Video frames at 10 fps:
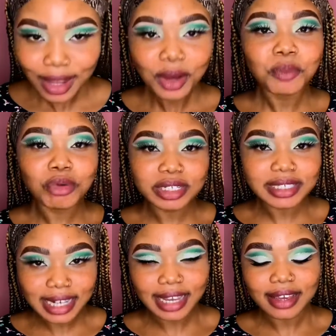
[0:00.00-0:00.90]
one
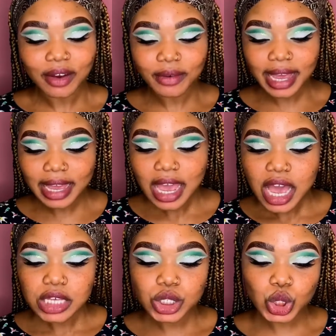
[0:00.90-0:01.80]
day, okay?
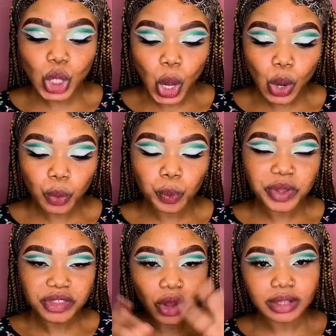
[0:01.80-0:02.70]
So with
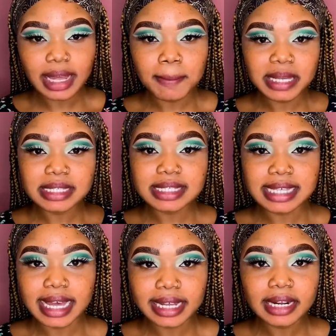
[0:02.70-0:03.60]
all that being
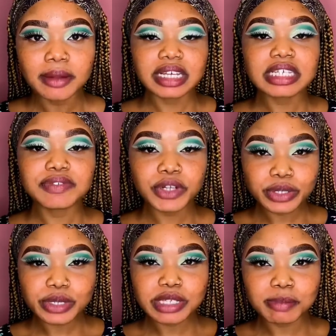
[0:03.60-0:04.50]
said, this video is
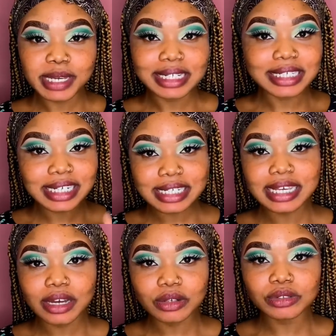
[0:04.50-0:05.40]
going to be a
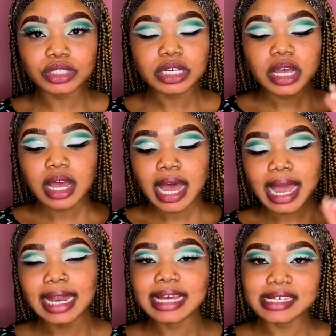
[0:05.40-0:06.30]
detailed
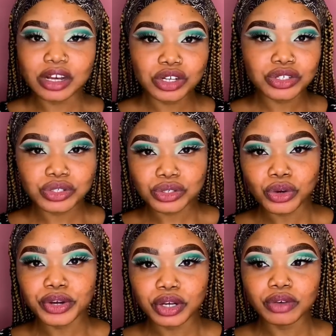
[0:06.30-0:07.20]
highlight and contour
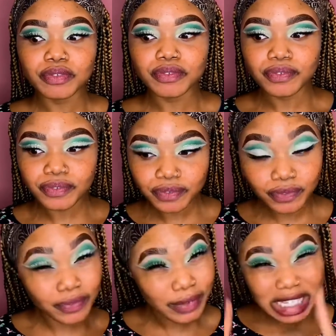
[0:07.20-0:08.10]
tutorial,
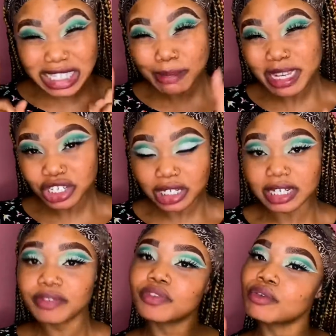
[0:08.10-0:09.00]
especially
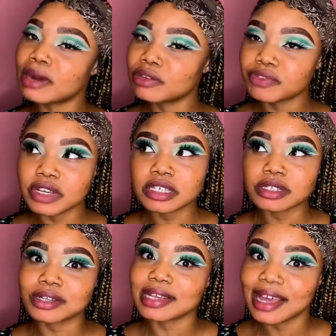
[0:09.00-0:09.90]
for round faces,
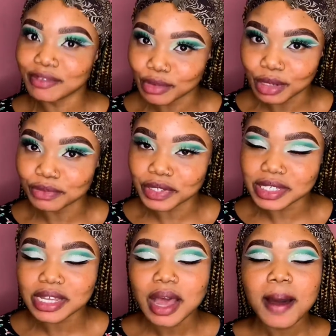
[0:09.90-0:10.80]
because I have a round face,
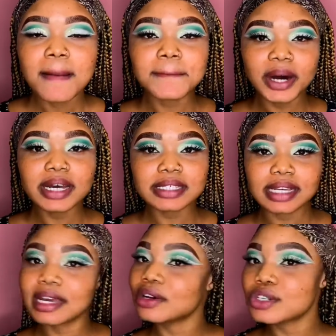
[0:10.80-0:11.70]
but it
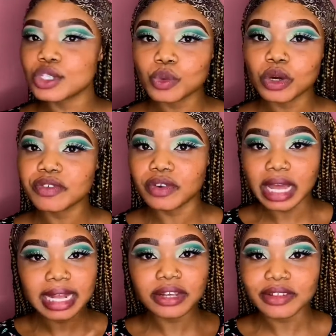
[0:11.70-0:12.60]
can also work for
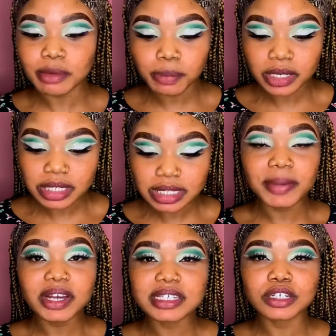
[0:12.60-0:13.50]
any other person,
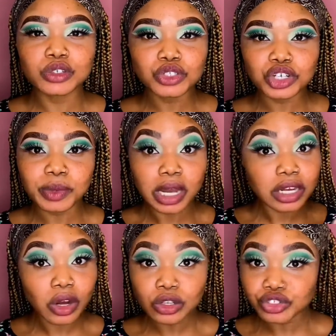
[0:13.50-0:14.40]
because the illusion we are
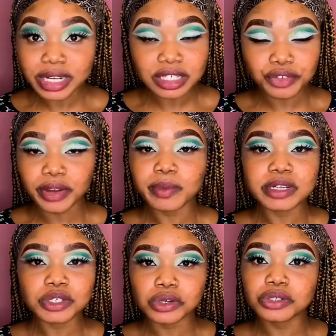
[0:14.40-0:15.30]
all trying to create with this
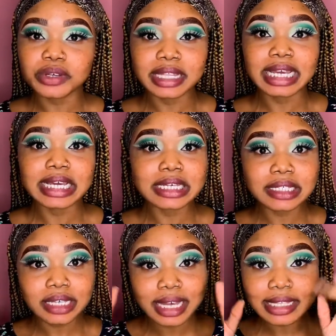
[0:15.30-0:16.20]
contour thing is to
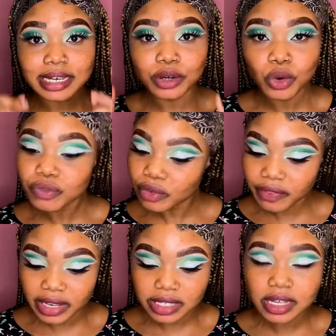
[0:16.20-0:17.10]
get an oval
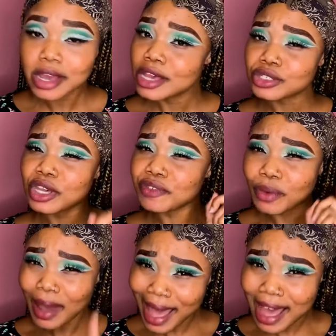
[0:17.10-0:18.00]
face. So if you
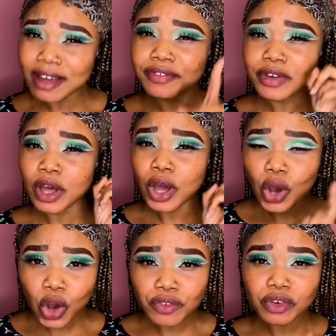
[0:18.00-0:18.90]
have
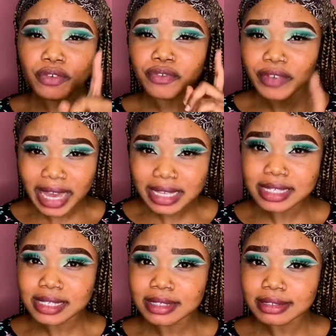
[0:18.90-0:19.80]
oval
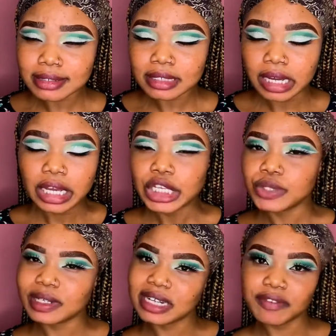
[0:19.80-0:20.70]
face, you're
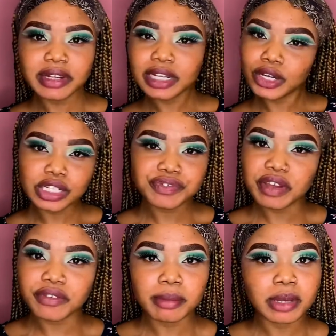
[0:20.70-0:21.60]
definitely God's
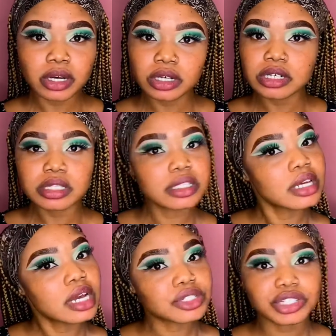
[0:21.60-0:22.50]
favorite, because
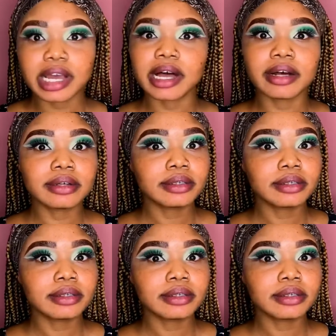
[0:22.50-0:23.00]
child,